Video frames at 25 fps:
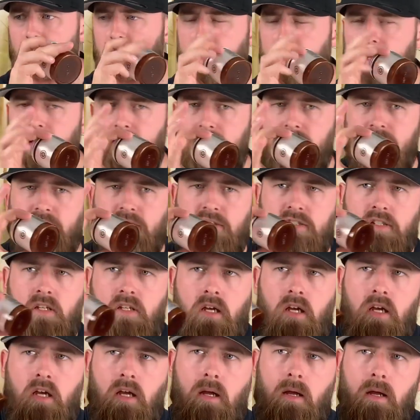is
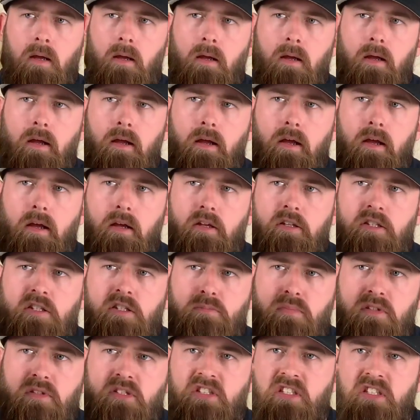
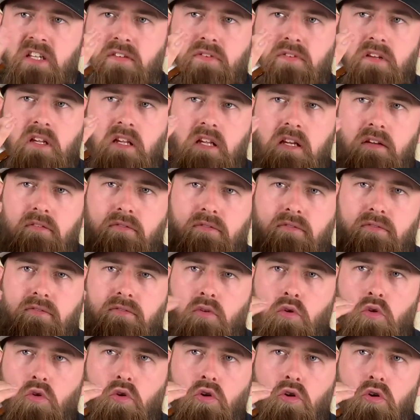specifically
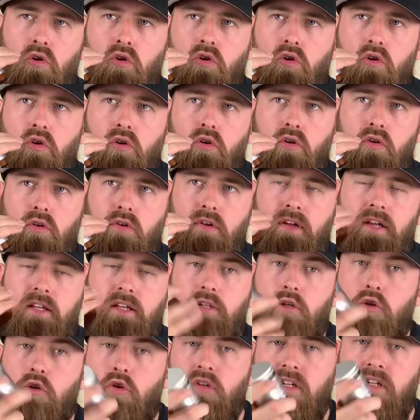for,
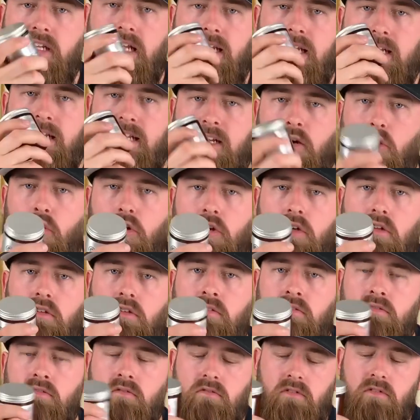you're going to get the
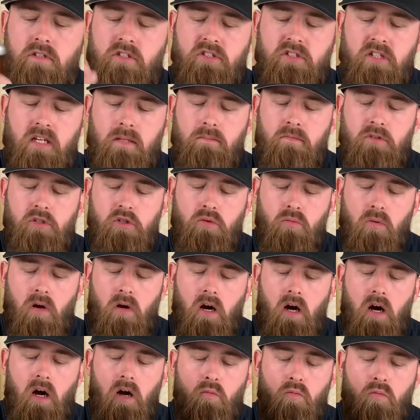oil the same as you
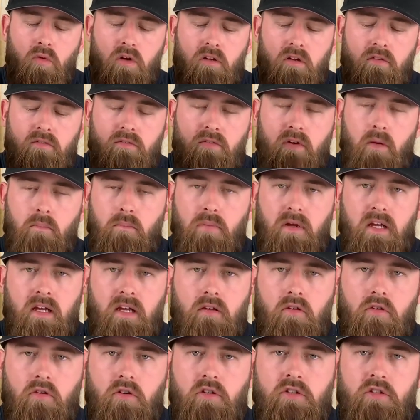are with a
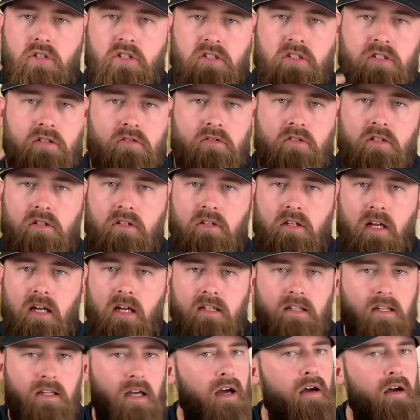beard oil. You're still going to
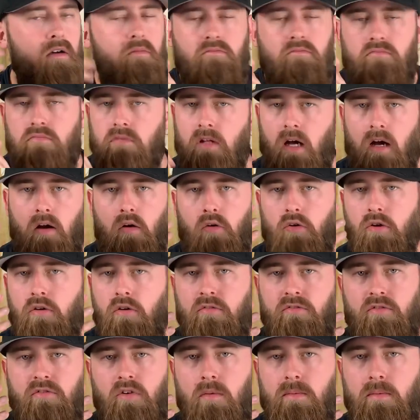get that oil
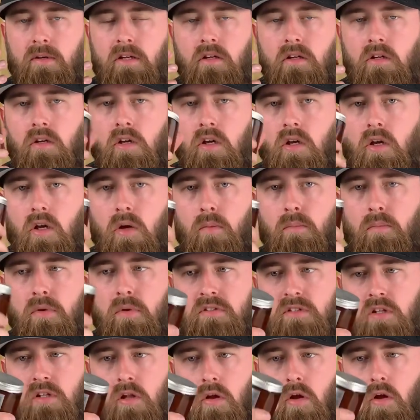from it, but
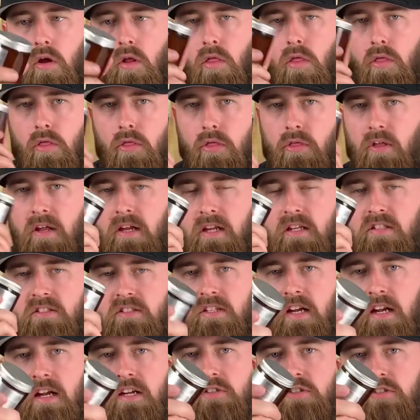it's a lot thicker
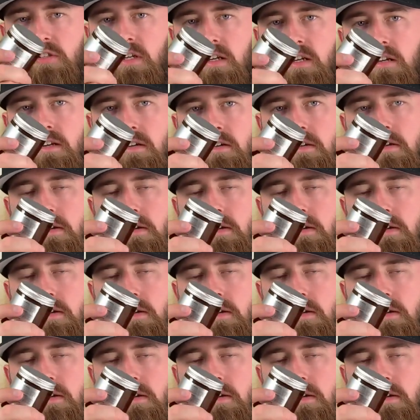texture,